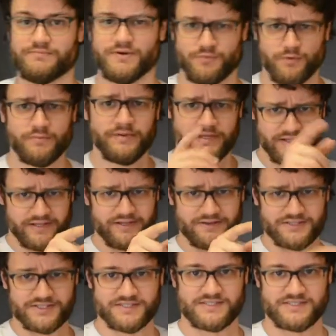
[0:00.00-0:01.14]
but we'll be in there in
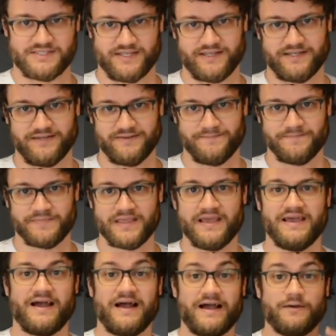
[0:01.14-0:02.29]
just a second.
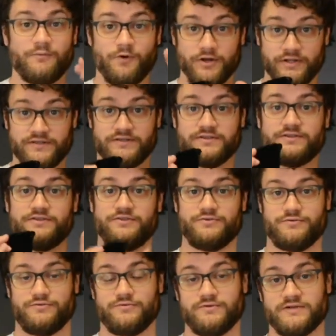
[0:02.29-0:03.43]
I wanted to
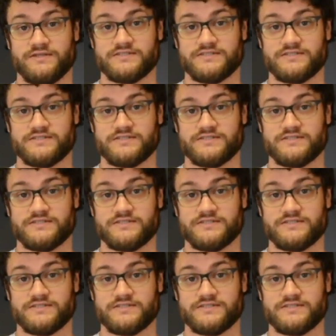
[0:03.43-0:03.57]
do